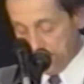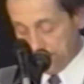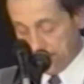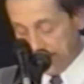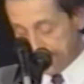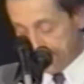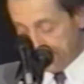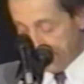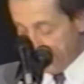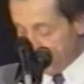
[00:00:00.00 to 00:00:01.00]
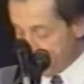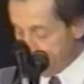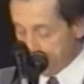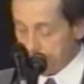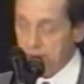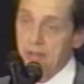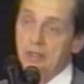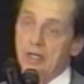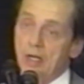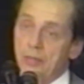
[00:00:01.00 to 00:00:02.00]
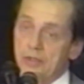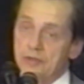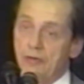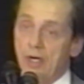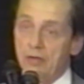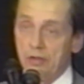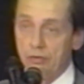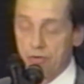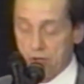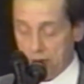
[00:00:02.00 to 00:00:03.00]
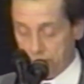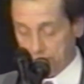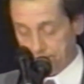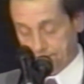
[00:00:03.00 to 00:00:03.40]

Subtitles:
The 1986 Indianapolis 500 champion.